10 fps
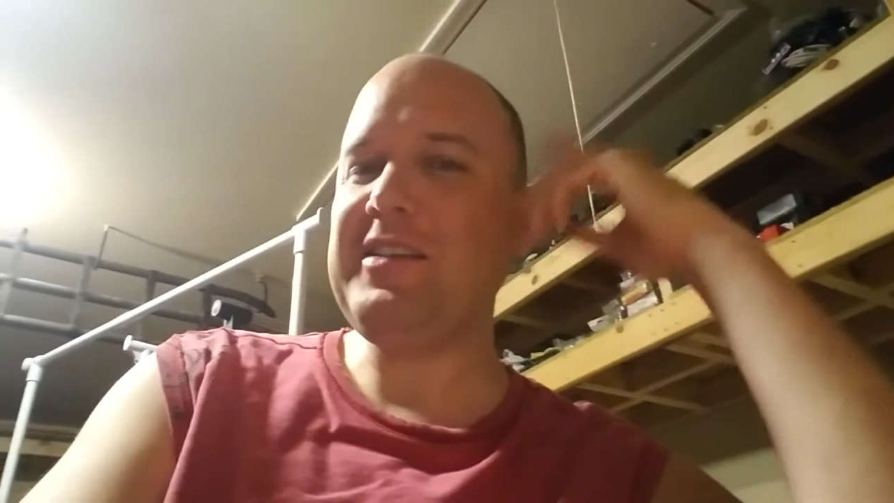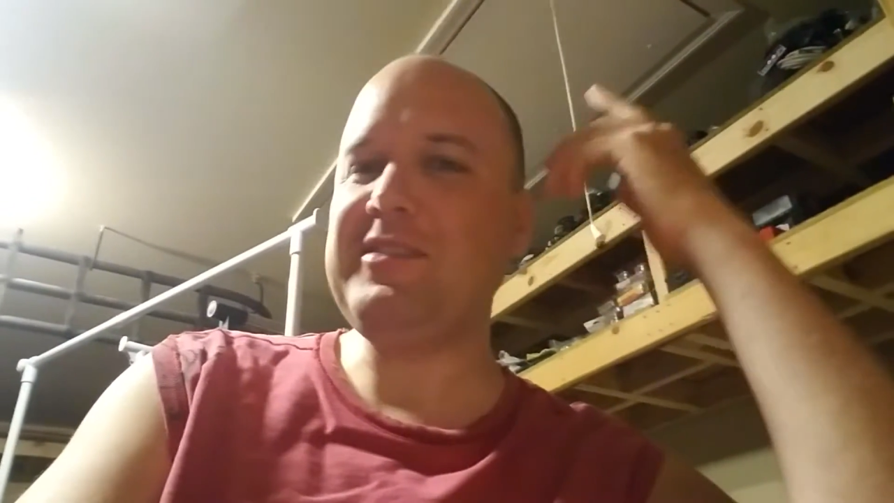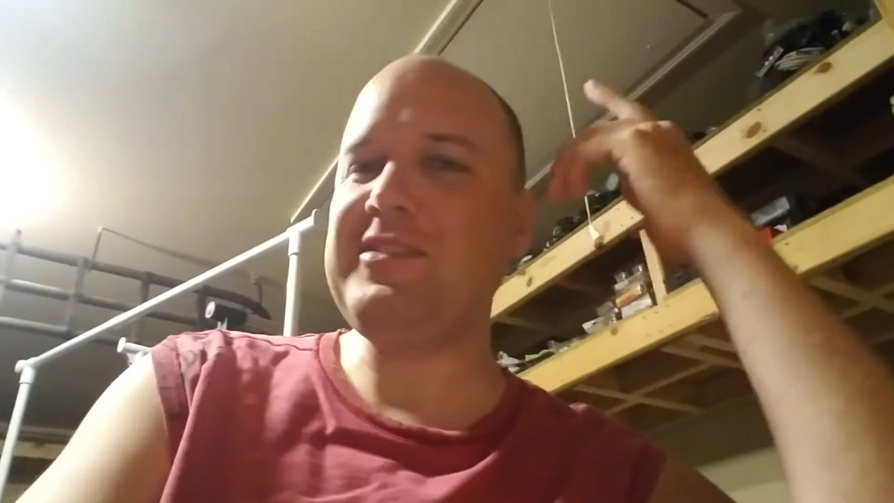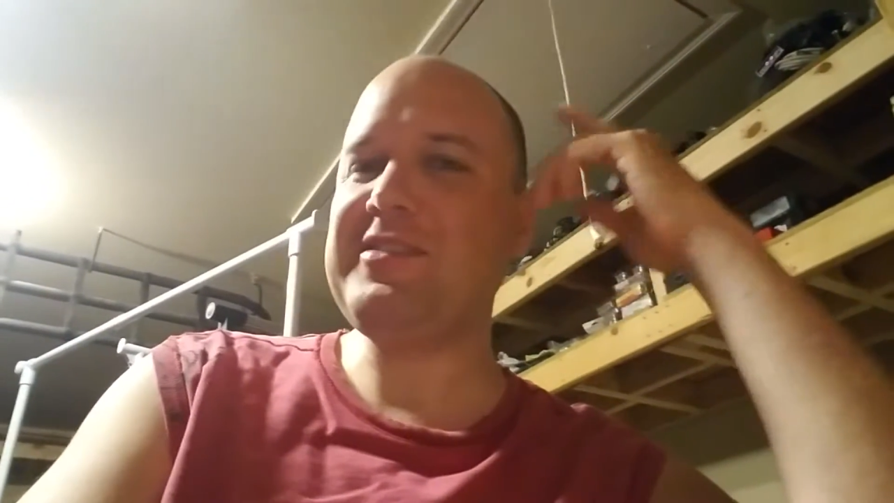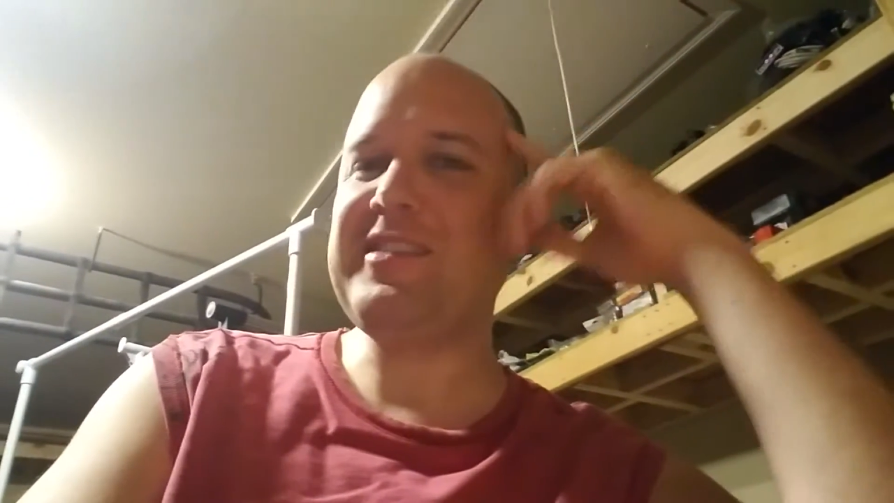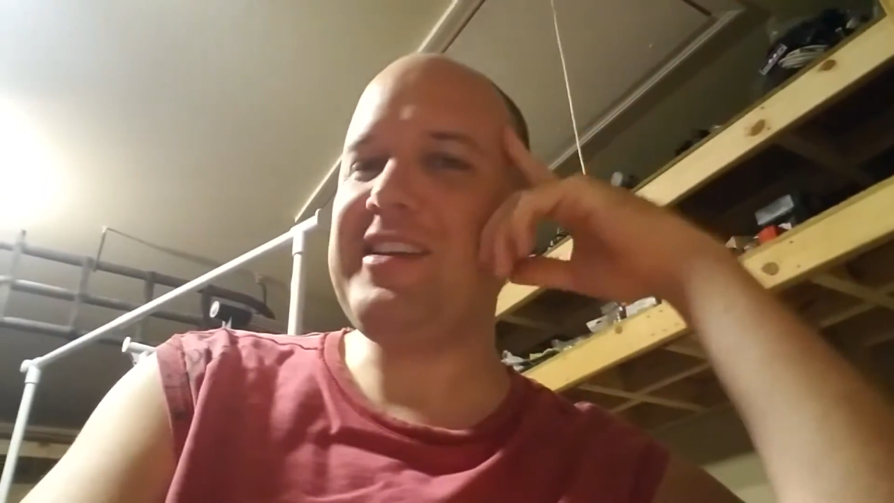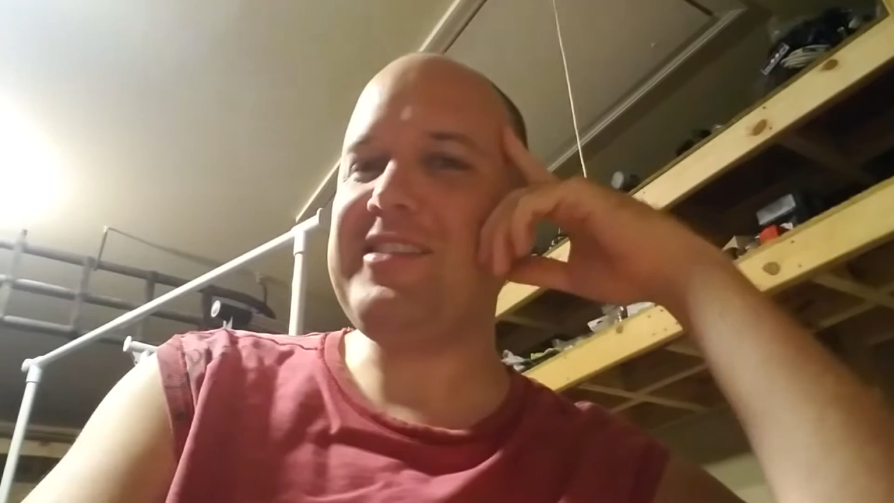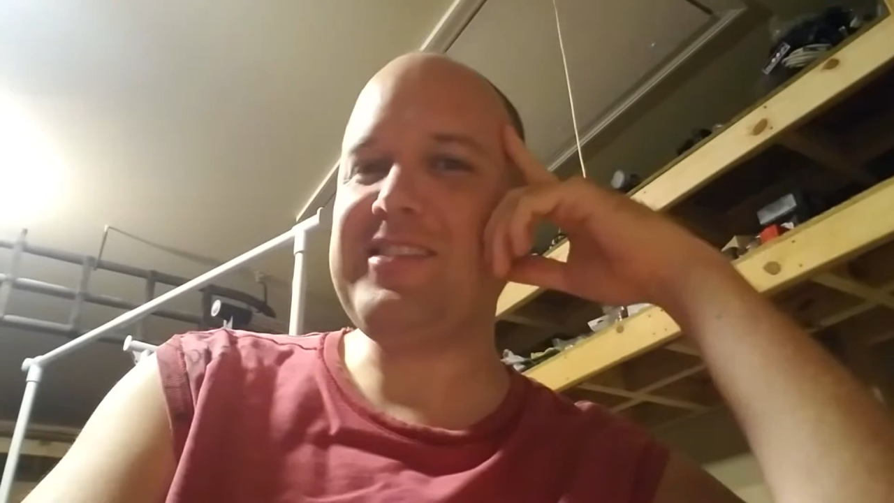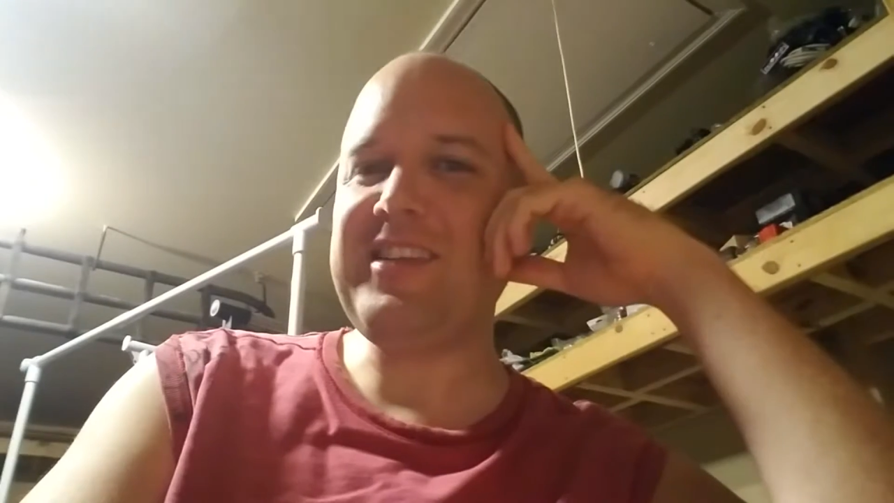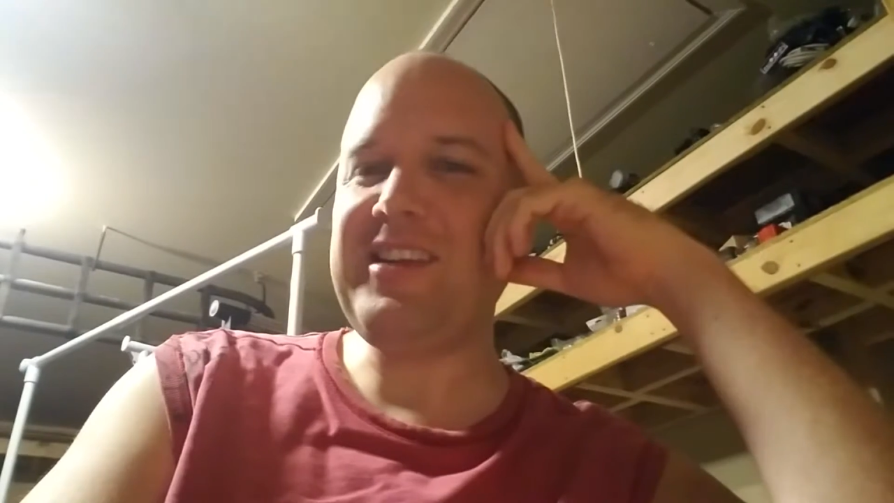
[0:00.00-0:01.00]
it
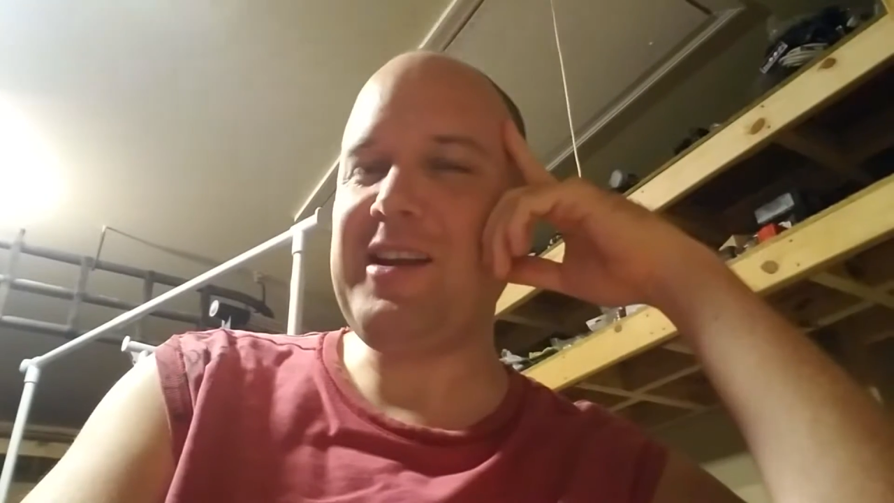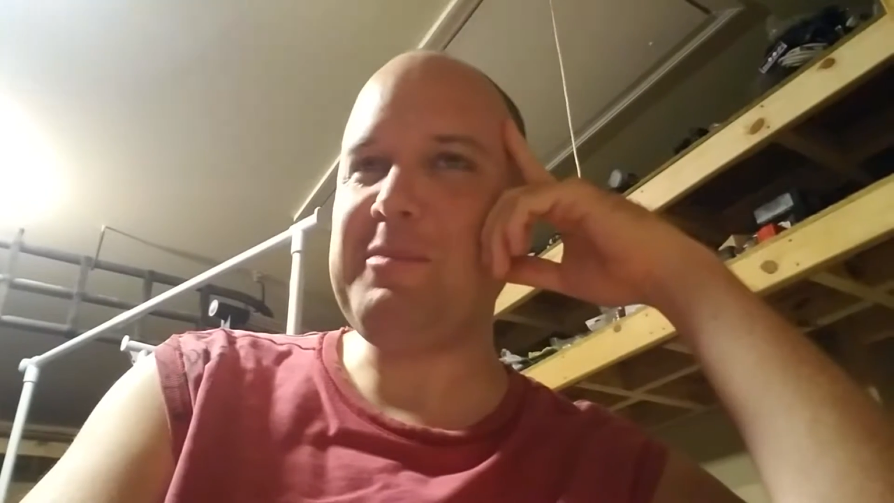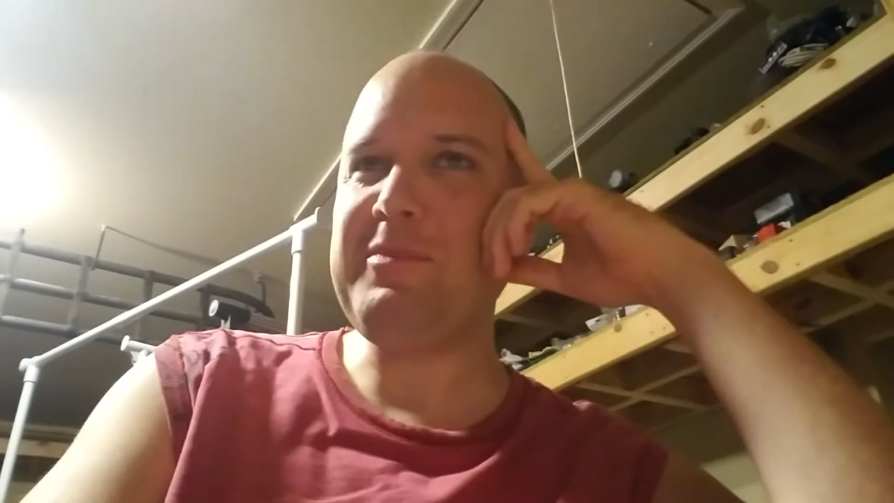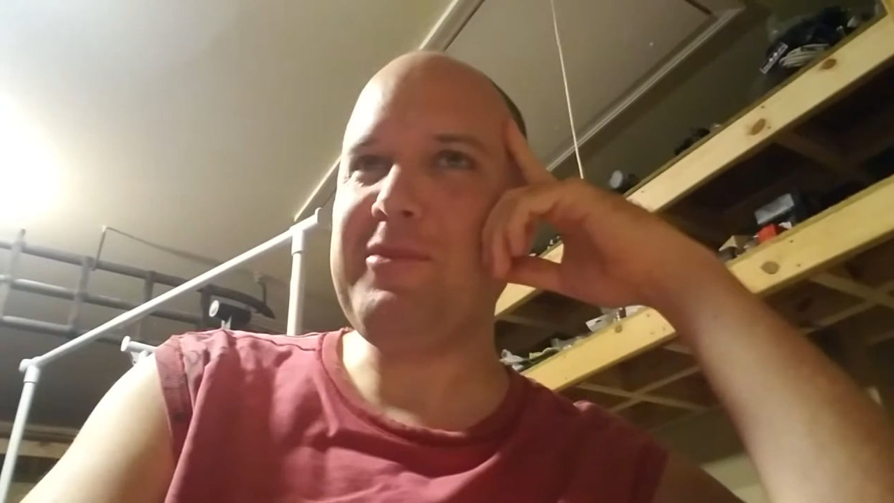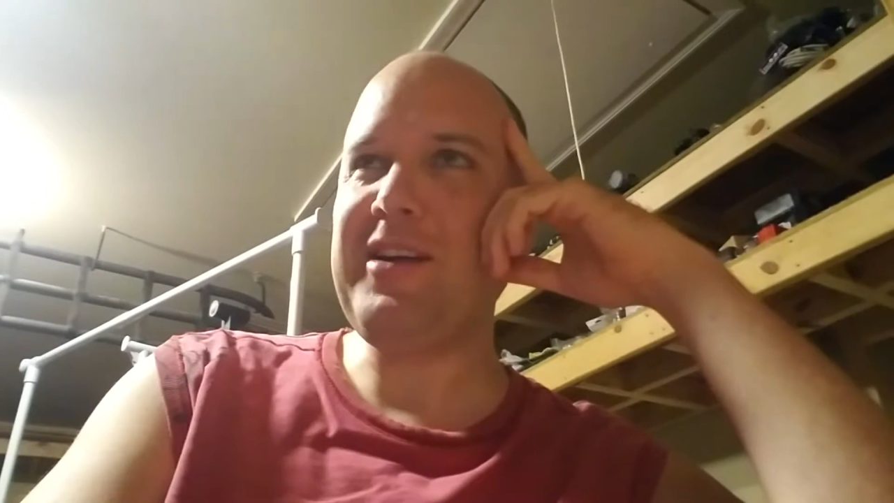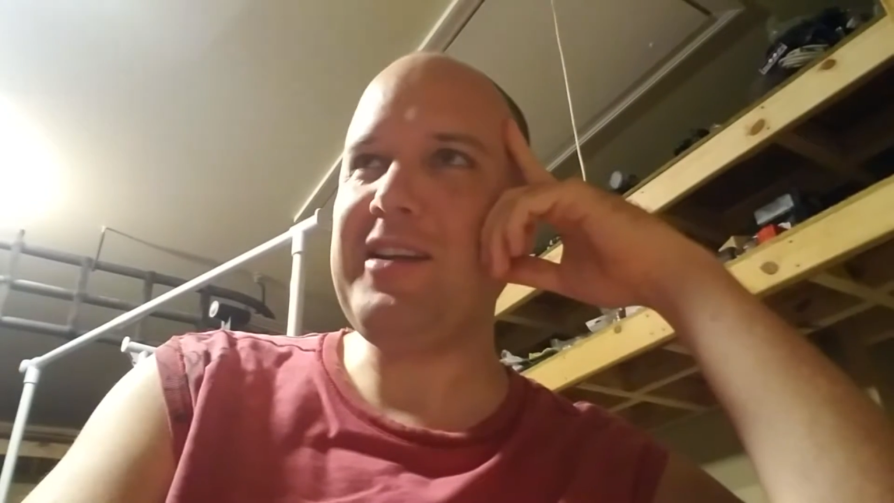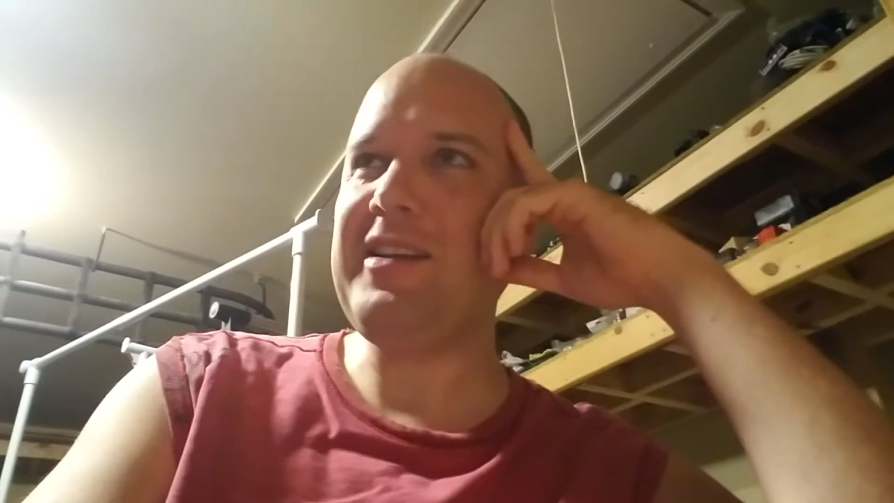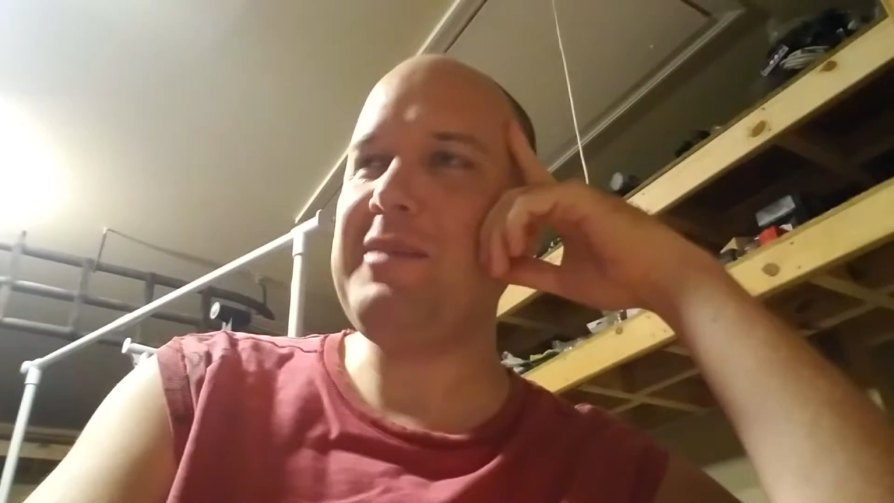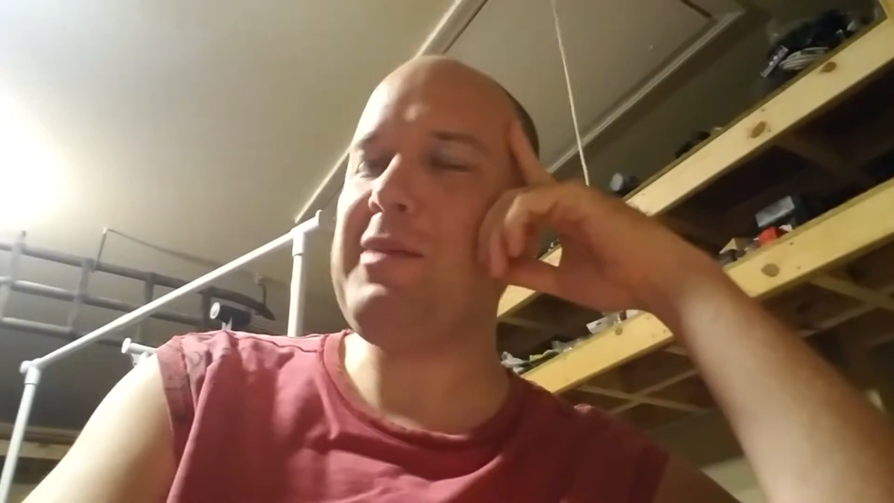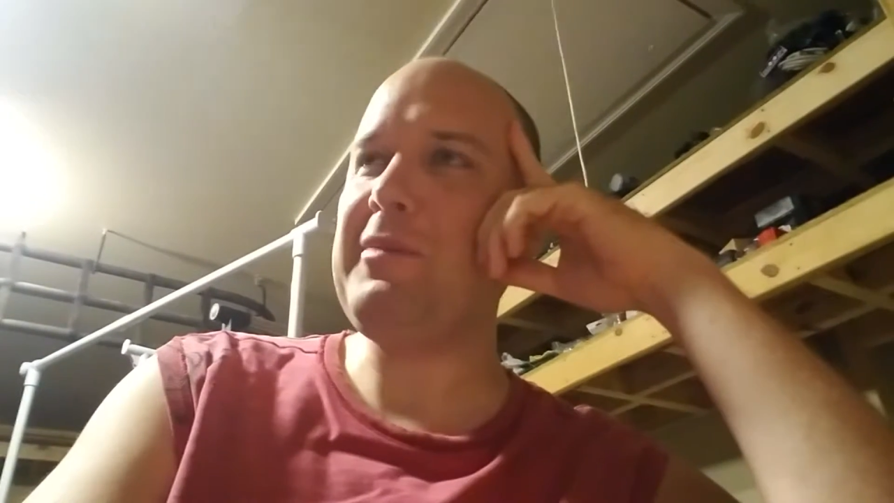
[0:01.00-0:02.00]
just ended up where I
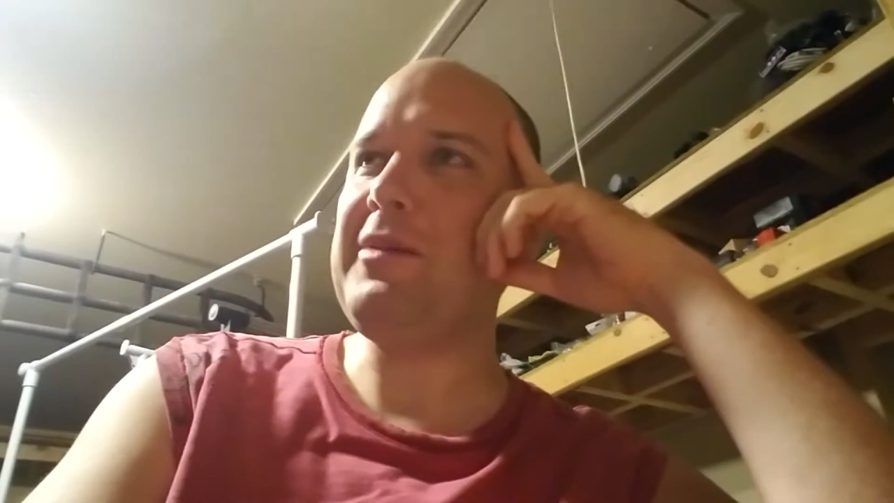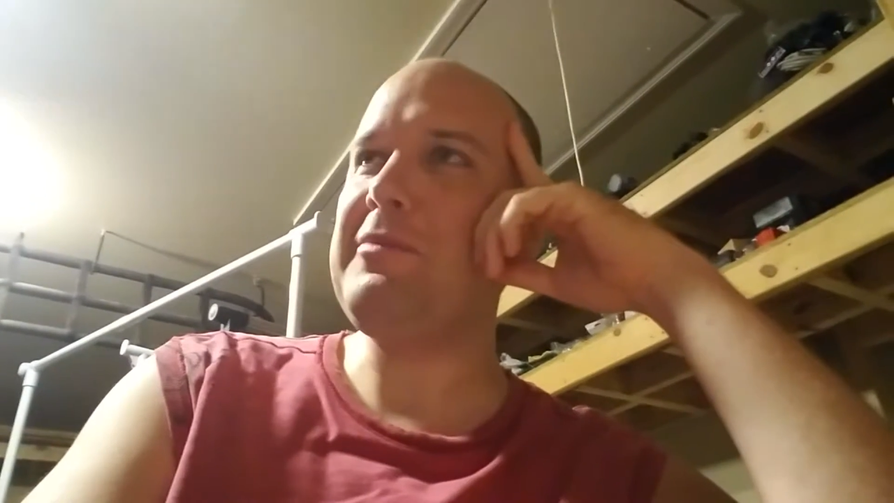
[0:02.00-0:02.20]
probably